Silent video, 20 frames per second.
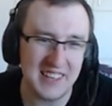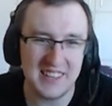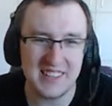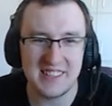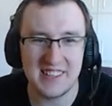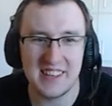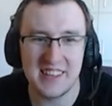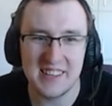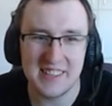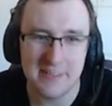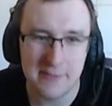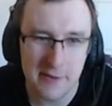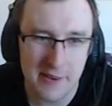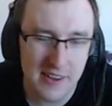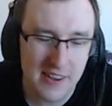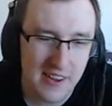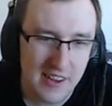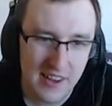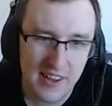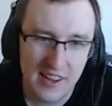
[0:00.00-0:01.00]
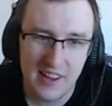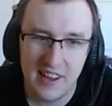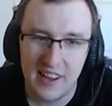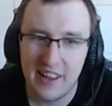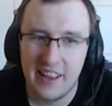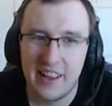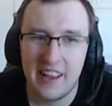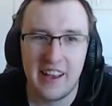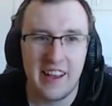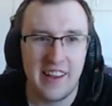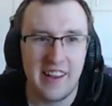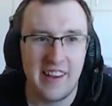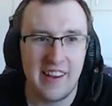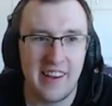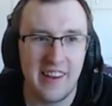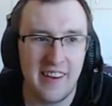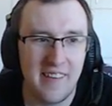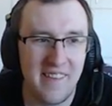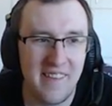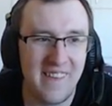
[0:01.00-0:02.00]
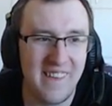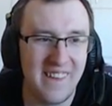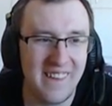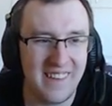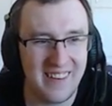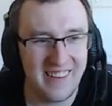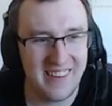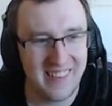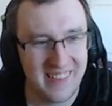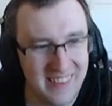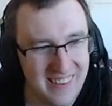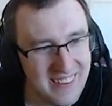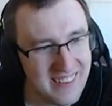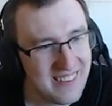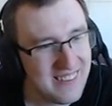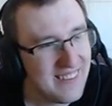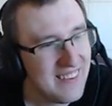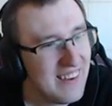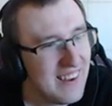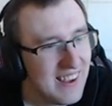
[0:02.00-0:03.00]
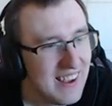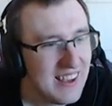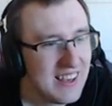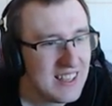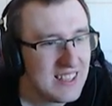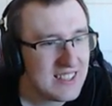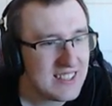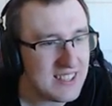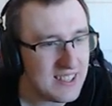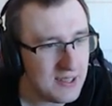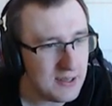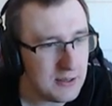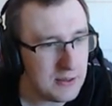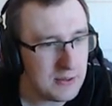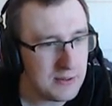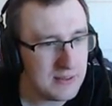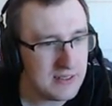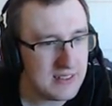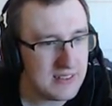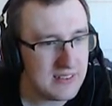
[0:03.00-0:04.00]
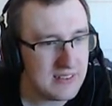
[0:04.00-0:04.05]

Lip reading: easily as well. Um, so